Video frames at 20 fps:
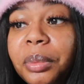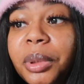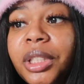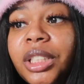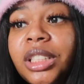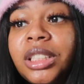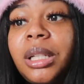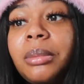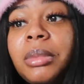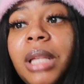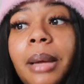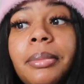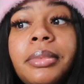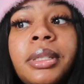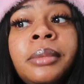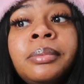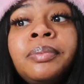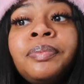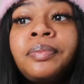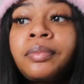because sometimes
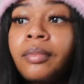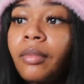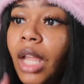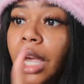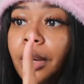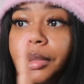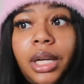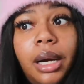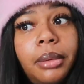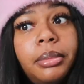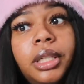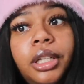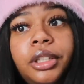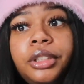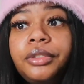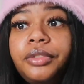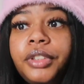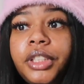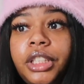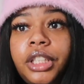I would
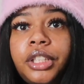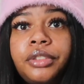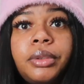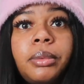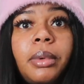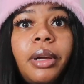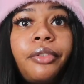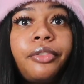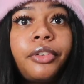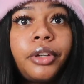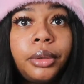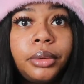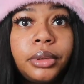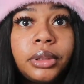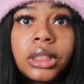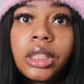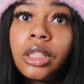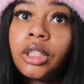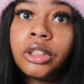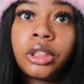upload videos from my
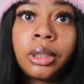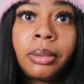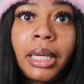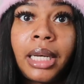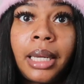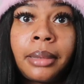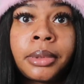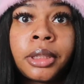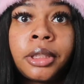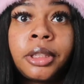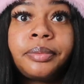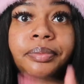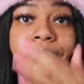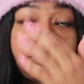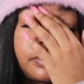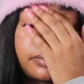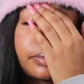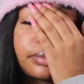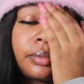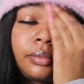phone onto my
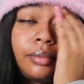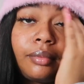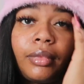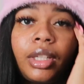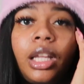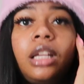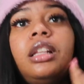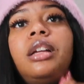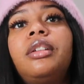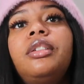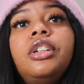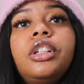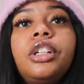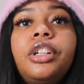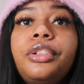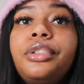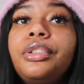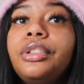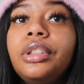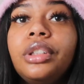laptop and I've got to
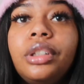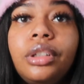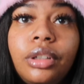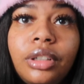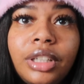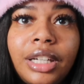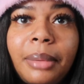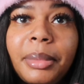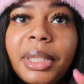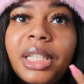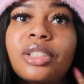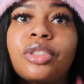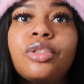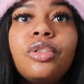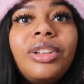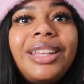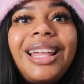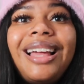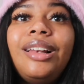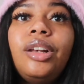go through I mean, it's
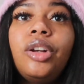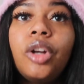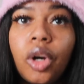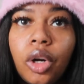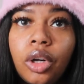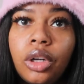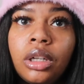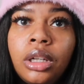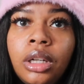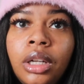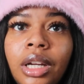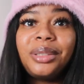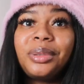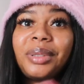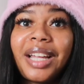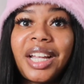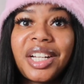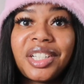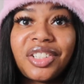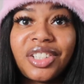not that long. A
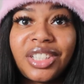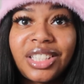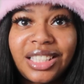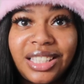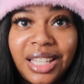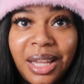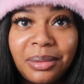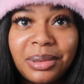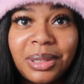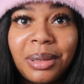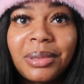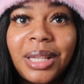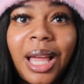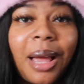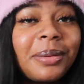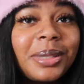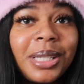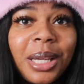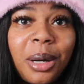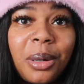little extra step
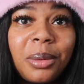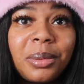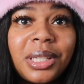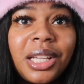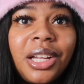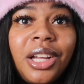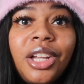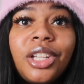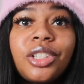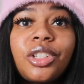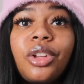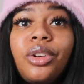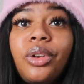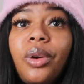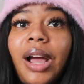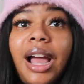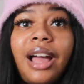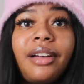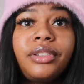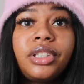sometimes helps. So
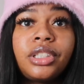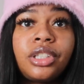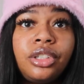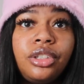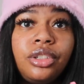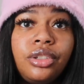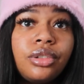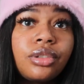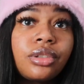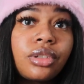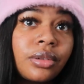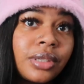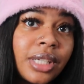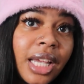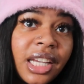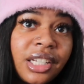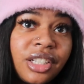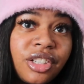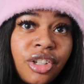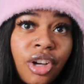not having to use those
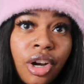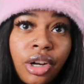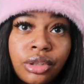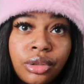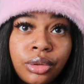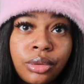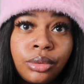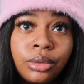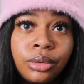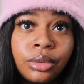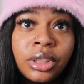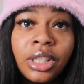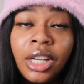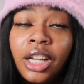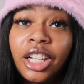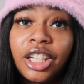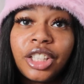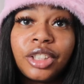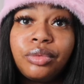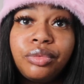HDR tools
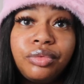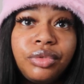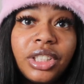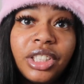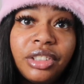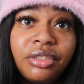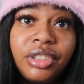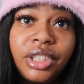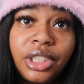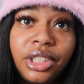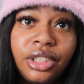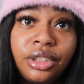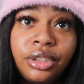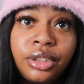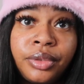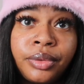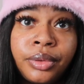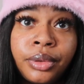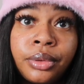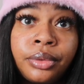is really, really
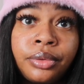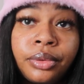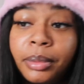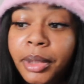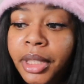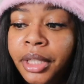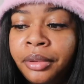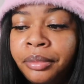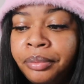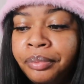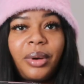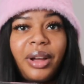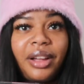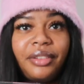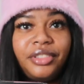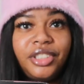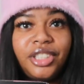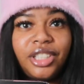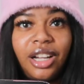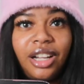useful for me. But
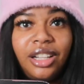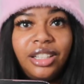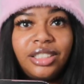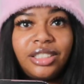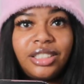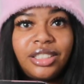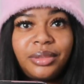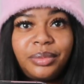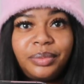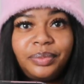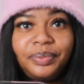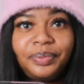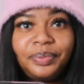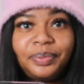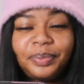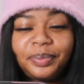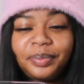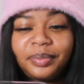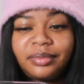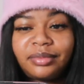I've just
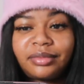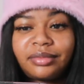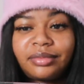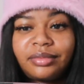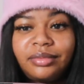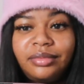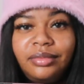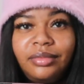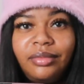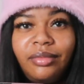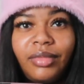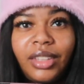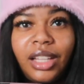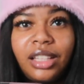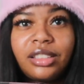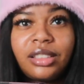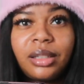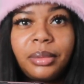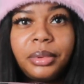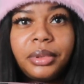
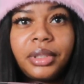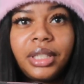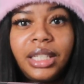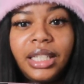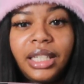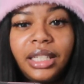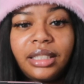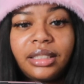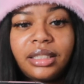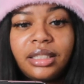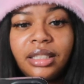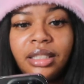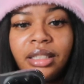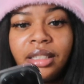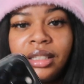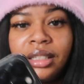double clicked,